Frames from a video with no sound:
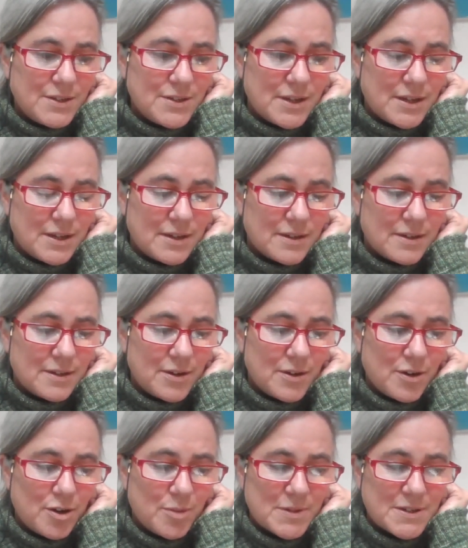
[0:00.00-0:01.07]

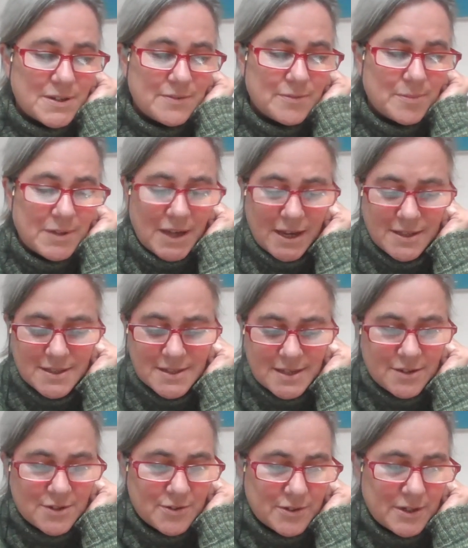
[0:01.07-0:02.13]
hermit from the
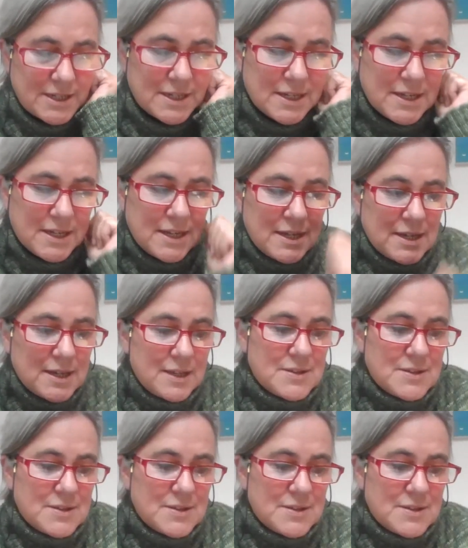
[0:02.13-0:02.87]
8th century,